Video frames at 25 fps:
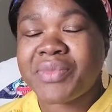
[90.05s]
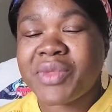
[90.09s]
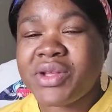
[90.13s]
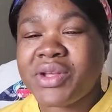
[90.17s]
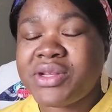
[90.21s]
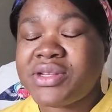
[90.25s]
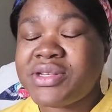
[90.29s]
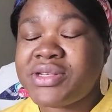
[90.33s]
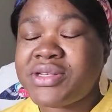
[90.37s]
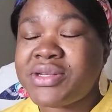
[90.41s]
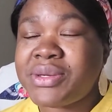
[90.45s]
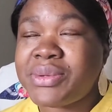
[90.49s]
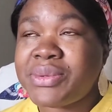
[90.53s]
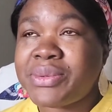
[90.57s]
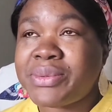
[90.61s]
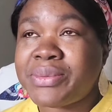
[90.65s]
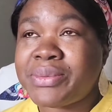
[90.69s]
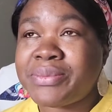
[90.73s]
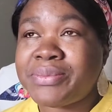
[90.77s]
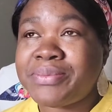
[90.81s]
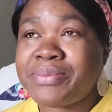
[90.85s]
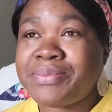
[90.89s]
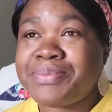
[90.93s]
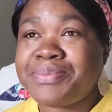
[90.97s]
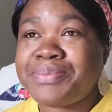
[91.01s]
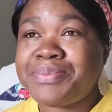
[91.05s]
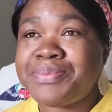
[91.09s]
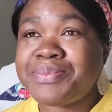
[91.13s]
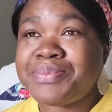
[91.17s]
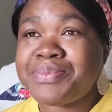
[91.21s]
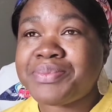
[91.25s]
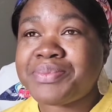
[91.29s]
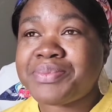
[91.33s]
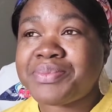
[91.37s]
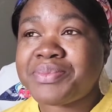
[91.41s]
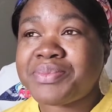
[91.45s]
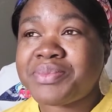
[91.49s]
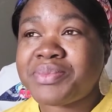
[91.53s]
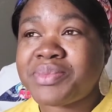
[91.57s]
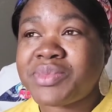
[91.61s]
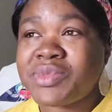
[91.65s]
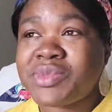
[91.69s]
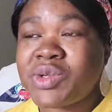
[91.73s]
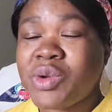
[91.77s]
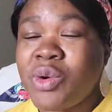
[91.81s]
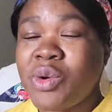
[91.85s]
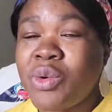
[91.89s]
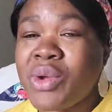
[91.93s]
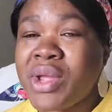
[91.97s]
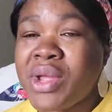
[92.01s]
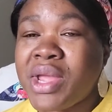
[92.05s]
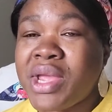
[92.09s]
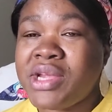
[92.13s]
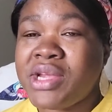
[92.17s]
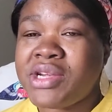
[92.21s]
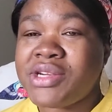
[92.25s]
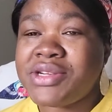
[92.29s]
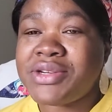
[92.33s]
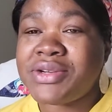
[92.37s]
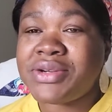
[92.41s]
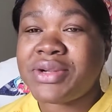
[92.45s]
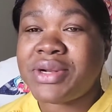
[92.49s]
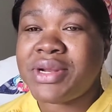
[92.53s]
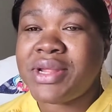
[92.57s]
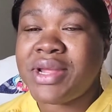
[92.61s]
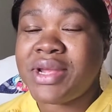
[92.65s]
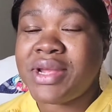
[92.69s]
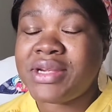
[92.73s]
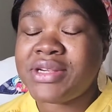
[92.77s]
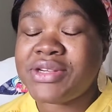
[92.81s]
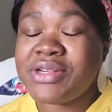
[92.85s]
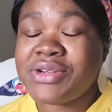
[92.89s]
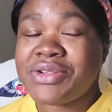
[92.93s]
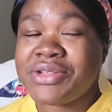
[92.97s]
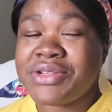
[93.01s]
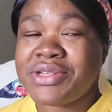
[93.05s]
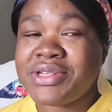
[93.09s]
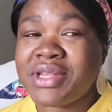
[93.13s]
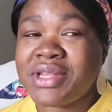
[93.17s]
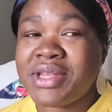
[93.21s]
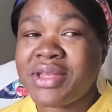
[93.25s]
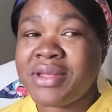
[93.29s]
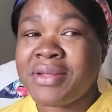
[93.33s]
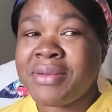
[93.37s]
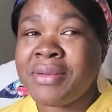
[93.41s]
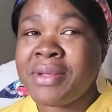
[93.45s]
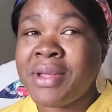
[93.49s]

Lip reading: So occasionally, I should say,